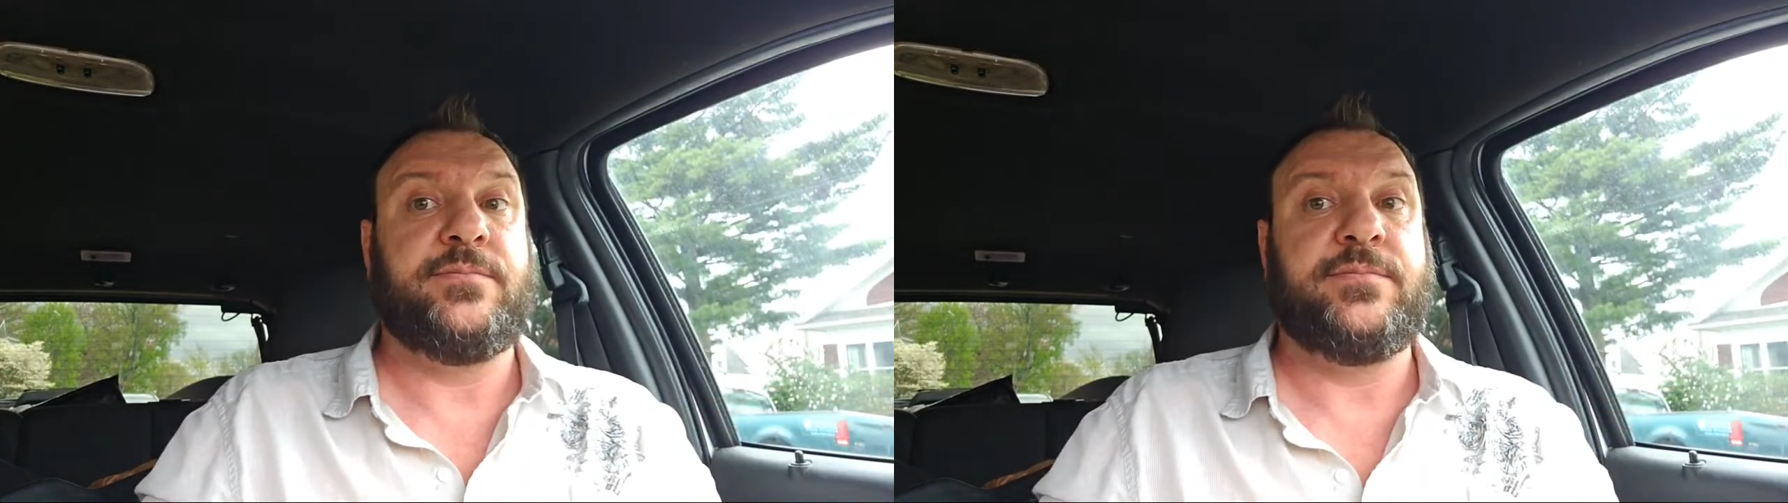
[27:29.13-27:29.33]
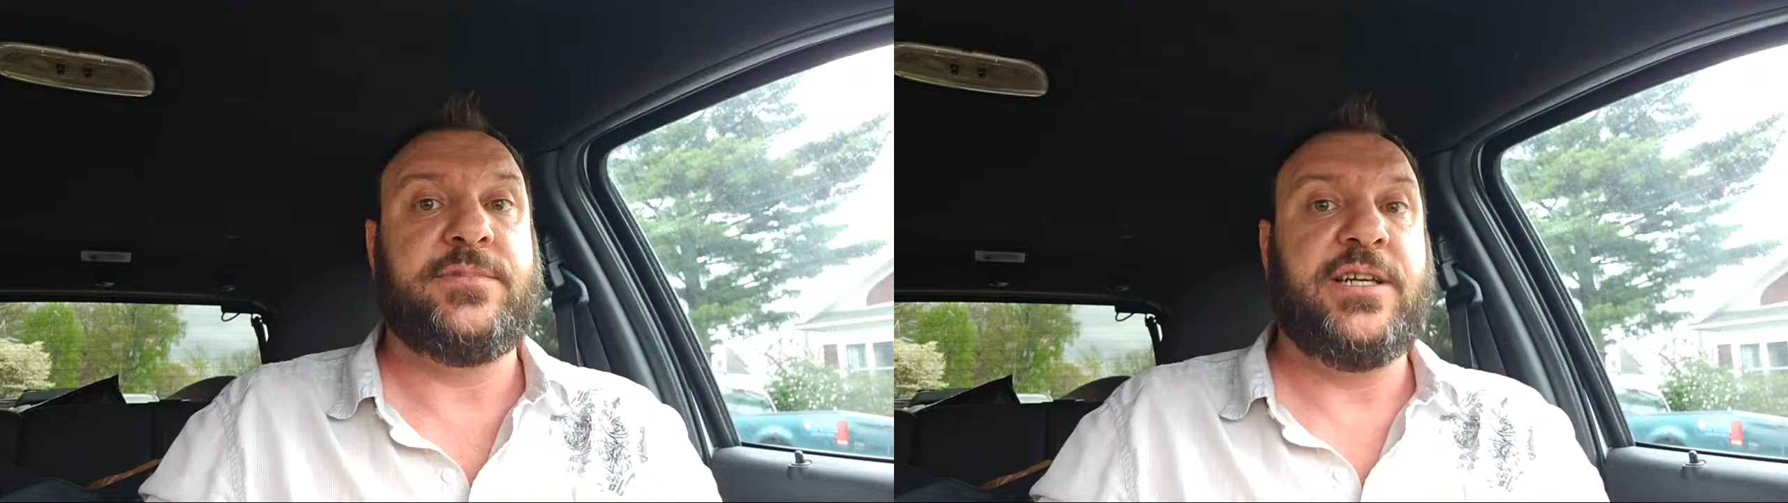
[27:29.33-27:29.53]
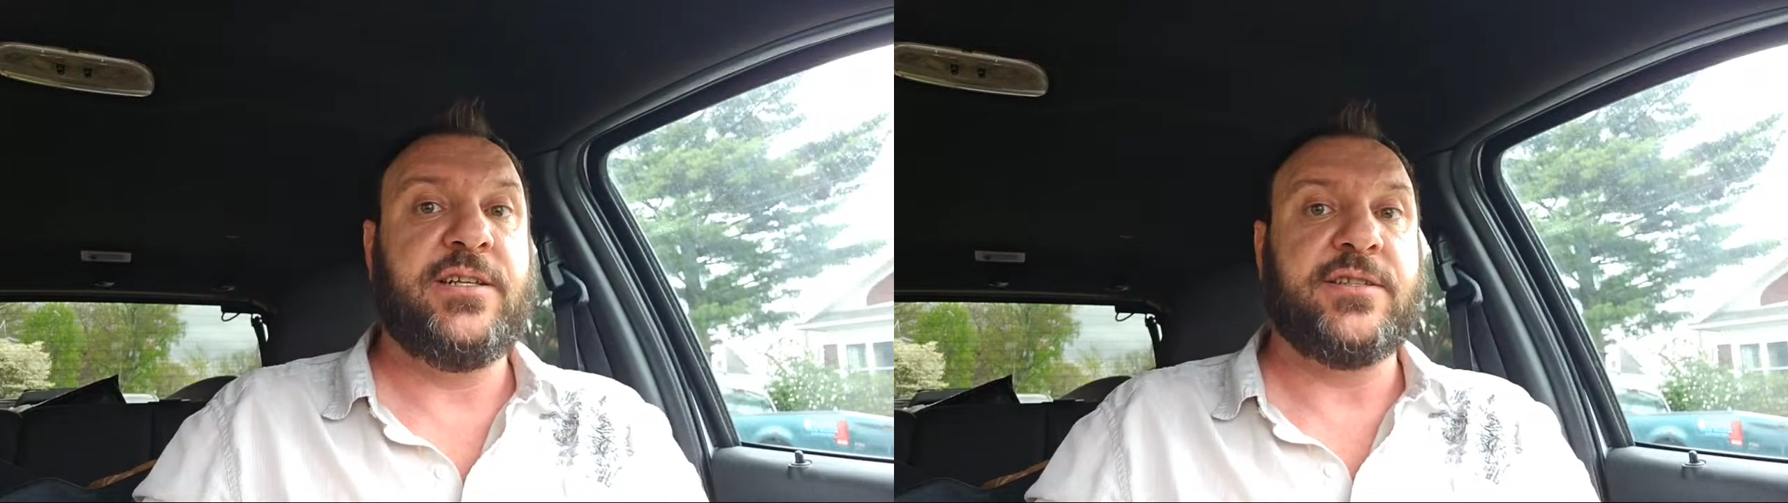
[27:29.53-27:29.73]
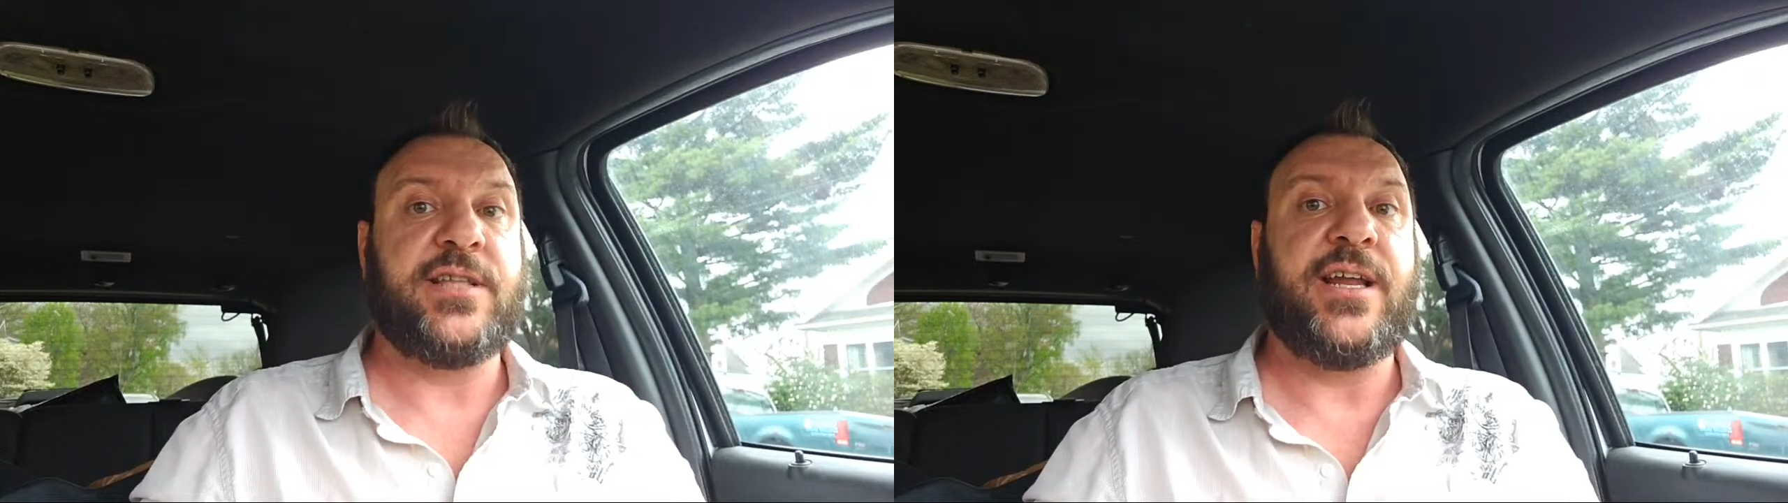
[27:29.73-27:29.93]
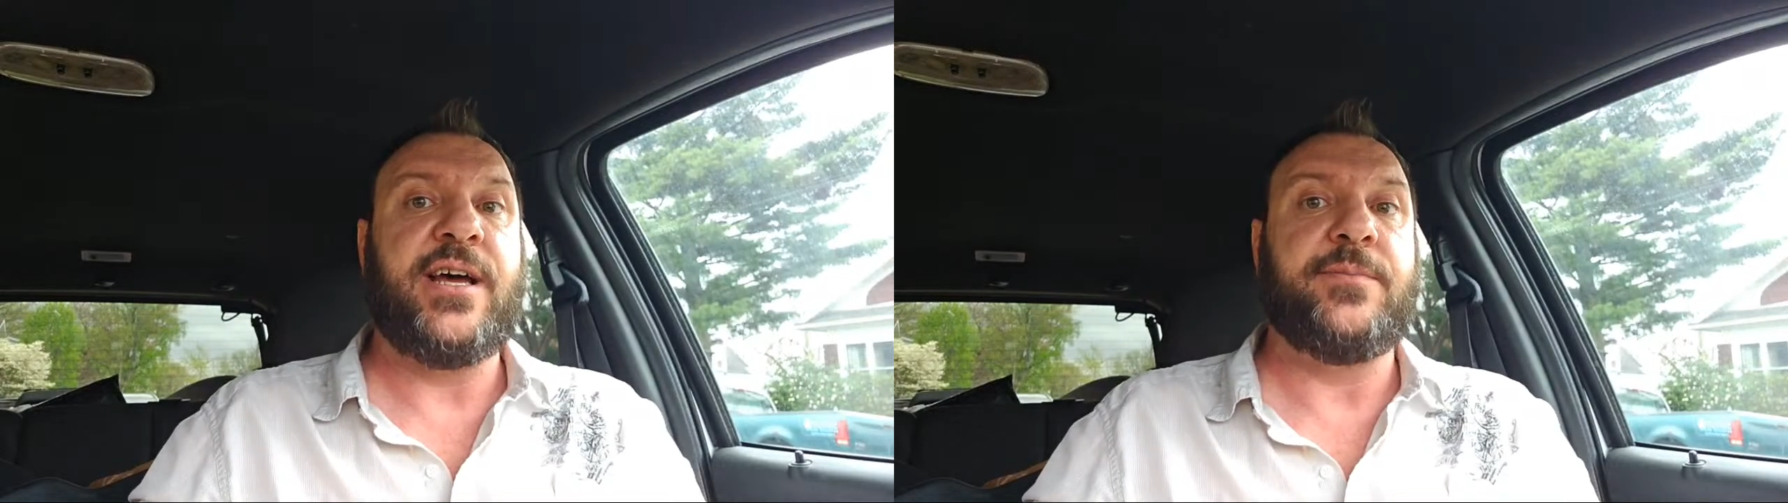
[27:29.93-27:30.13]
You need to look
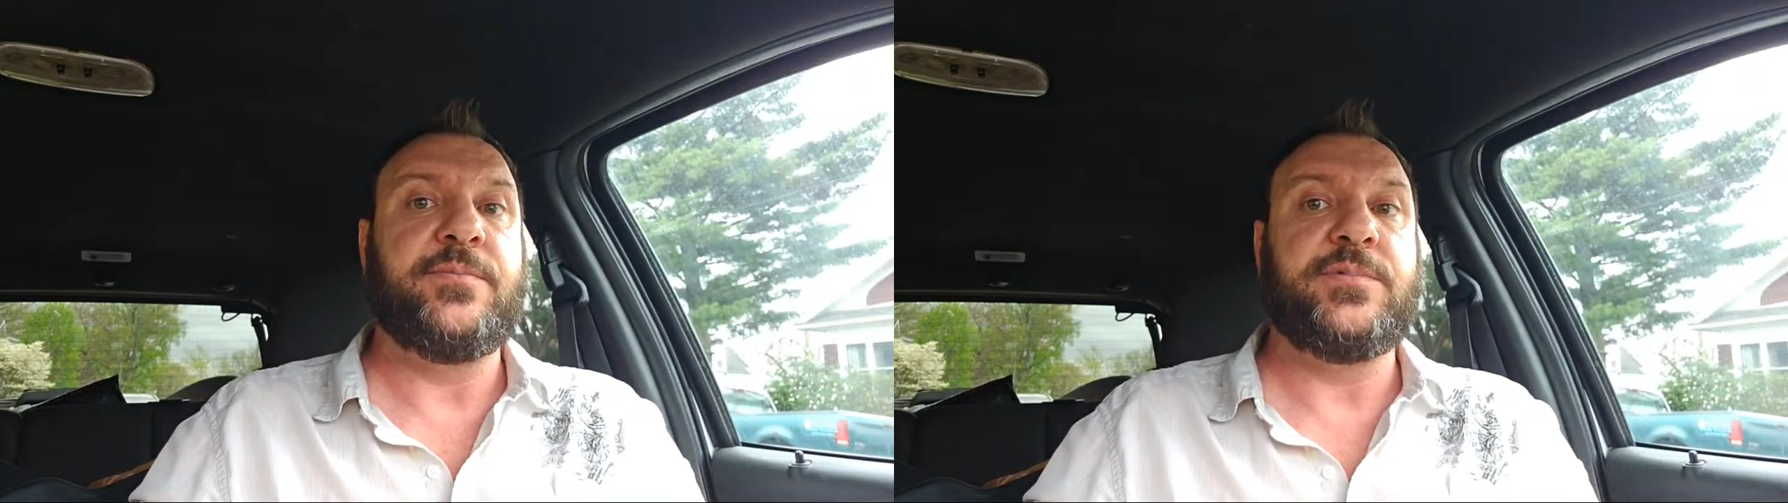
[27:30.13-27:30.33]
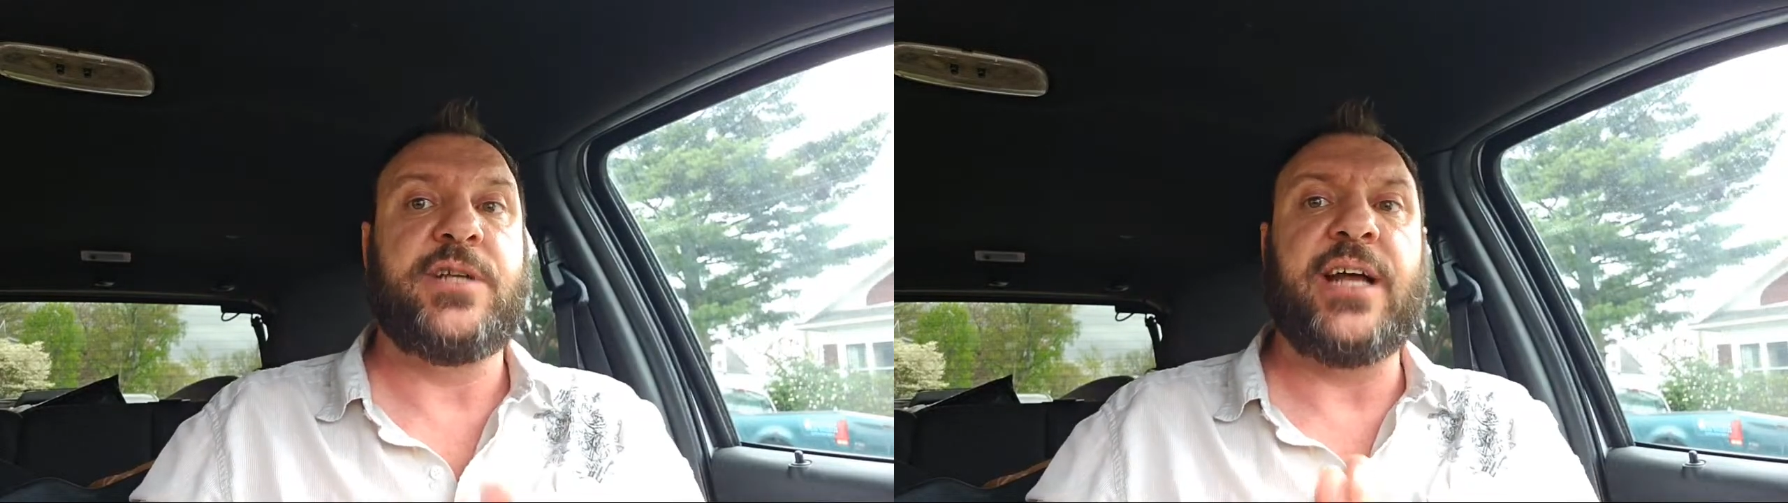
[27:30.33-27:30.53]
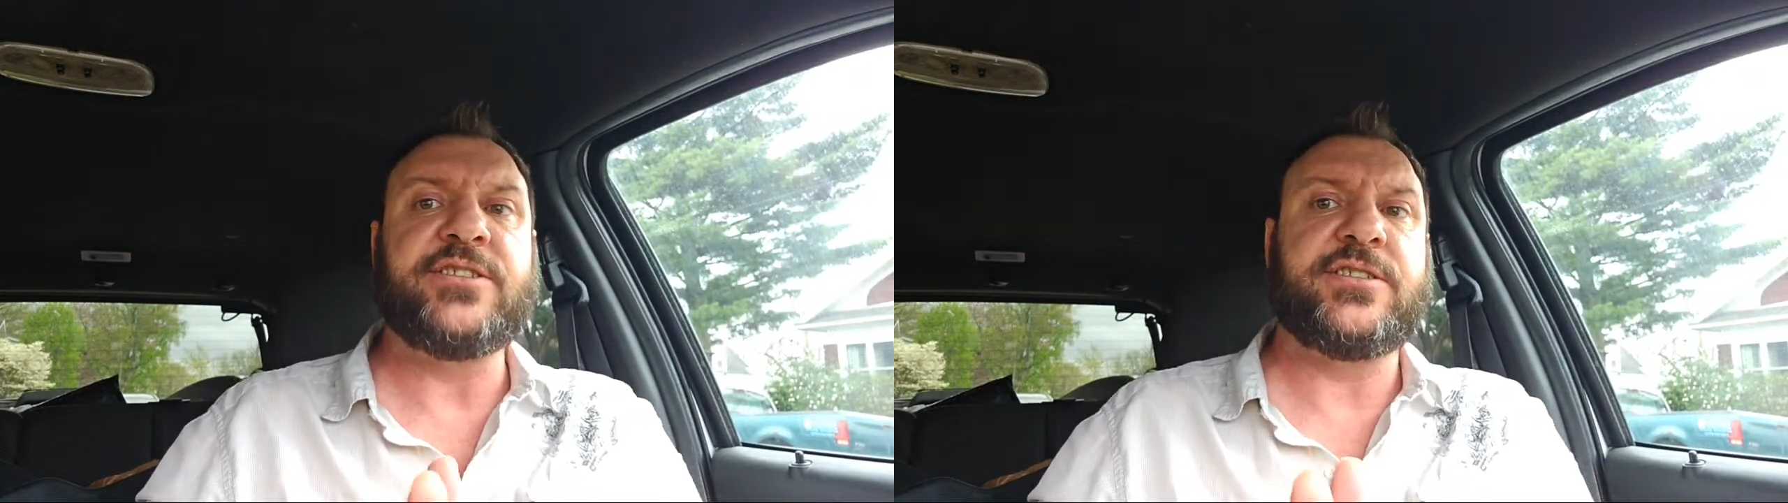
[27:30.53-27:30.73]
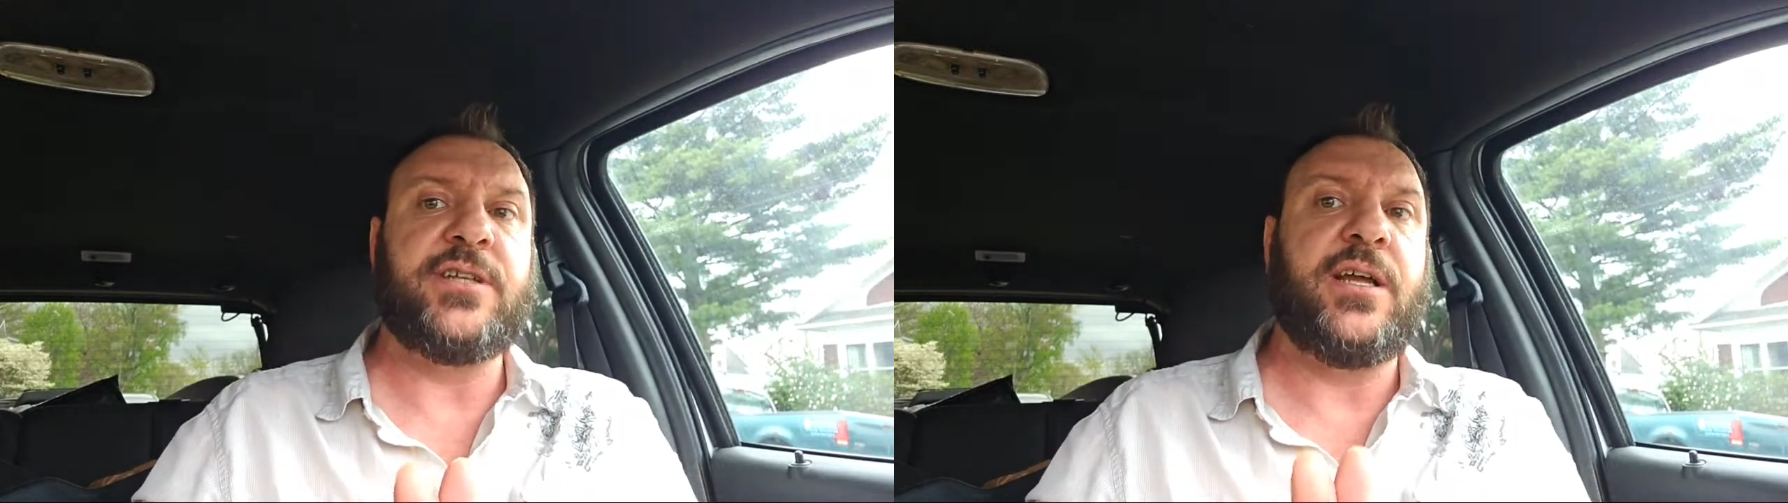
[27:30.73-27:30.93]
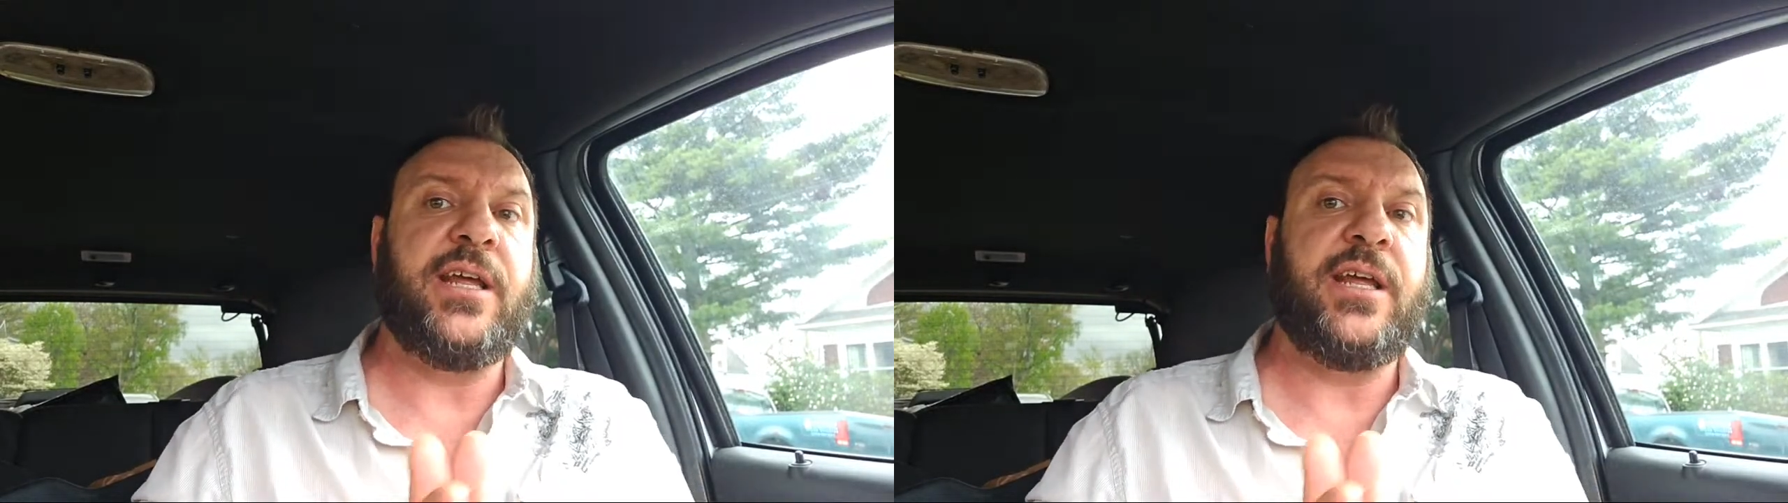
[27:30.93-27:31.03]
that up. Guys,